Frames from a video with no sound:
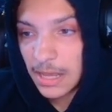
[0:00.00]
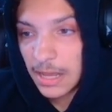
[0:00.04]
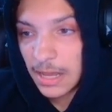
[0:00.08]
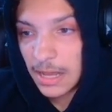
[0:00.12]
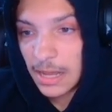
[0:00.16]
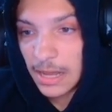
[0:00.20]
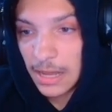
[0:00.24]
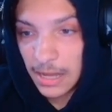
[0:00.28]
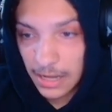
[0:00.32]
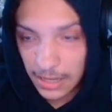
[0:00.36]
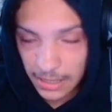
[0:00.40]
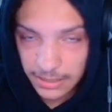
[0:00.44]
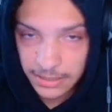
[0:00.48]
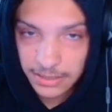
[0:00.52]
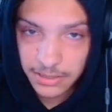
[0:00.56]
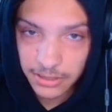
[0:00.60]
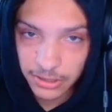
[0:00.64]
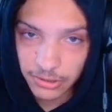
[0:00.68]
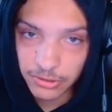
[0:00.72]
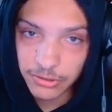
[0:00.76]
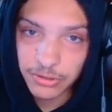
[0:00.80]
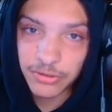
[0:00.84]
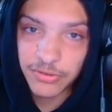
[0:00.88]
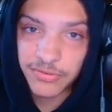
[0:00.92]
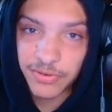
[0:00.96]
I'd kill
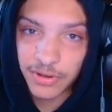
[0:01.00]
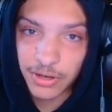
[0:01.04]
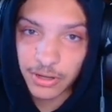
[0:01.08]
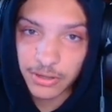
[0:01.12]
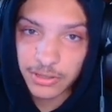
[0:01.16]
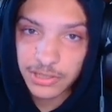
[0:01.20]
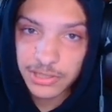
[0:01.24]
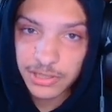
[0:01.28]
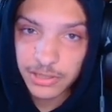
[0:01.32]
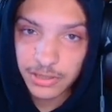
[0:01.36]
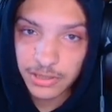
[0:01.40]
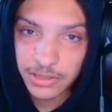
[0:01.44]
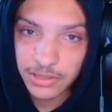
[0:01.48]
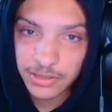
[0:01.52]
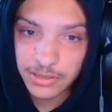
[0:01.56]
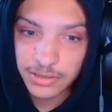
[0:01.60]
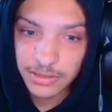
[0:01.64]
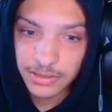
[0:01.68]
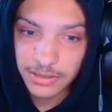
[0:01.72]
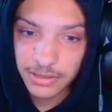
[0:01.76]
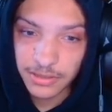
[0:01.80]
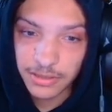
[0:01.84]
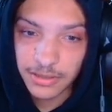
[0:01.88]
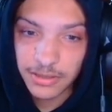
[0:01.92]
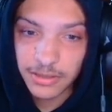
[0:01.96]
you first.
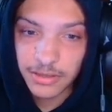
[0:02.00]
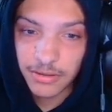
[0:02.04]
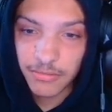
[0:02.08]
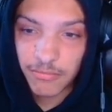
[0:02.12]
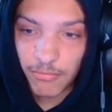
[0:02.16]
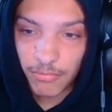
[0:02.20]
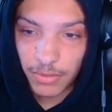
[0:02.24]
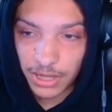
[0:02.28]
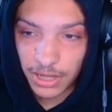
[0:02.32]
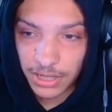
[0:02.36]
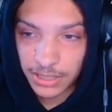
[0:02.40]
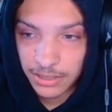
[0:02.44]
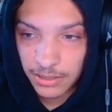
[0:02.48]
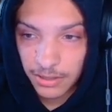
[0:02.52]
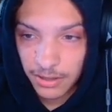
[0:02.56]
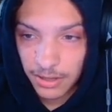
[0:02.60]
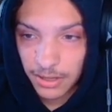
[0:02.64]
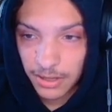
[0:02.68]
But